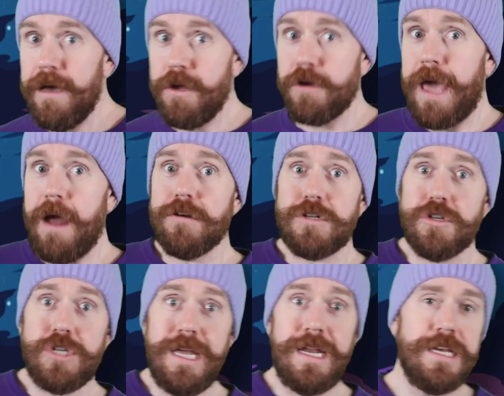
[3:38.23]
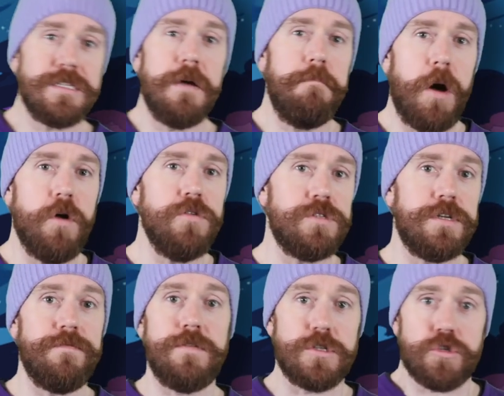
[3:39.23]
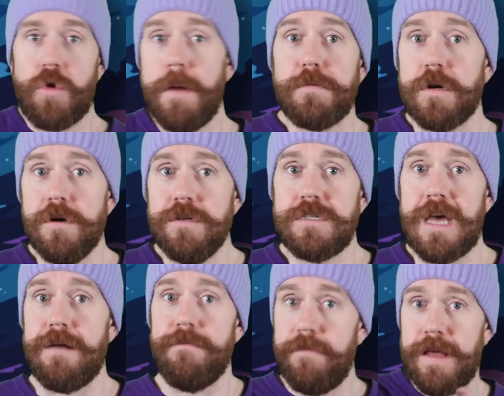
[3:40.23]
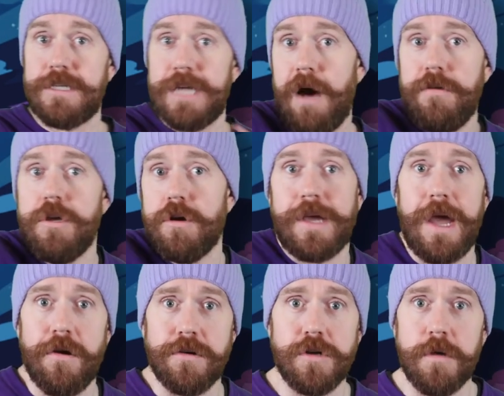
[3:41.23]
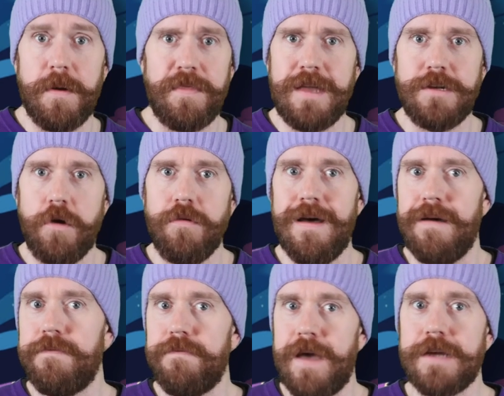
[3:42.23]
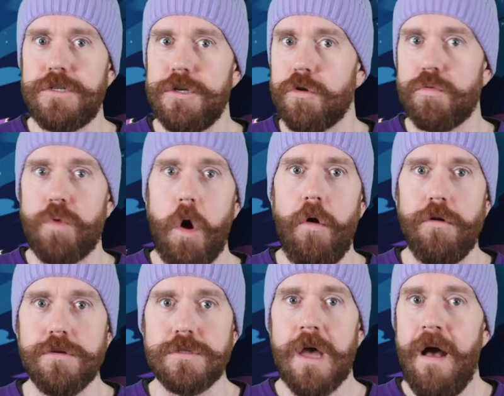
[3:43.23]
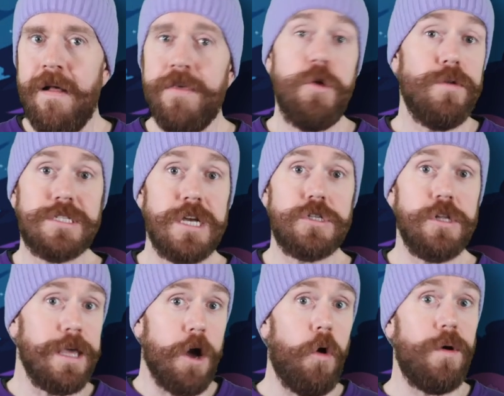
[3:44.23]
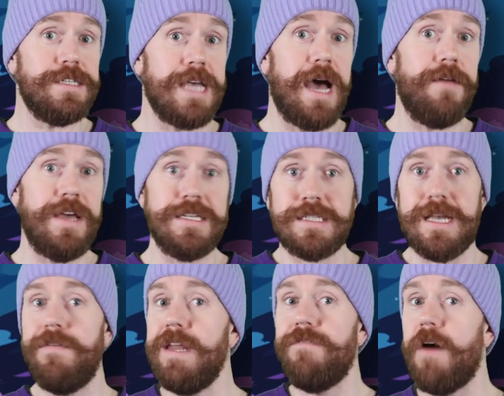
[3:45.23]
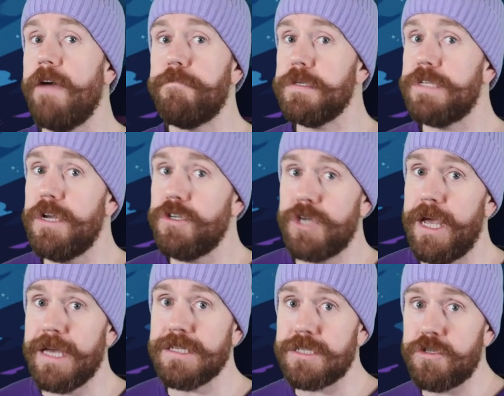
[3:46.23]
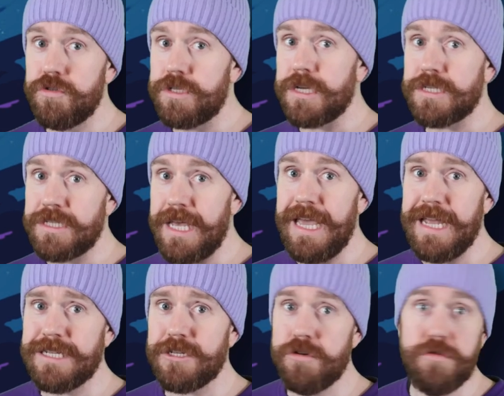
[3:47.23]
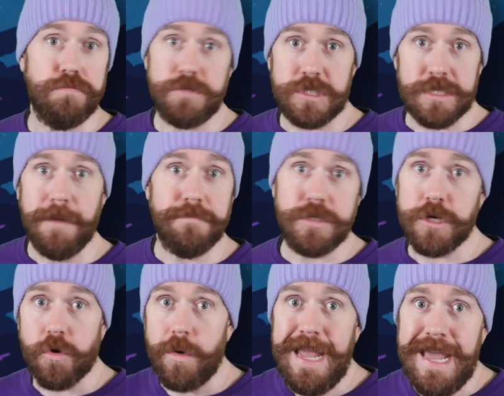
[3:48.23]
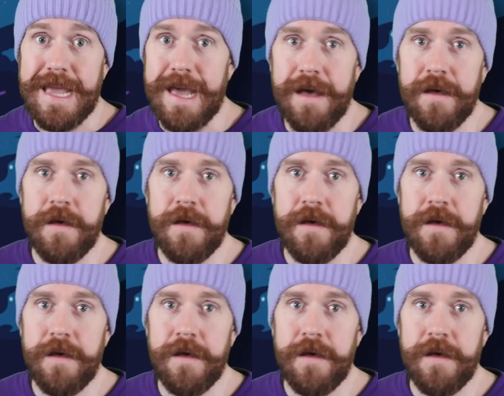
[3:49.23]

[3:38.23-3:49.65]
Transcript: Your character sheet is composed of descriptors that flesh out your character, but they don't affect your rolls. You essentially always have a 75% chance to succeed to some degree.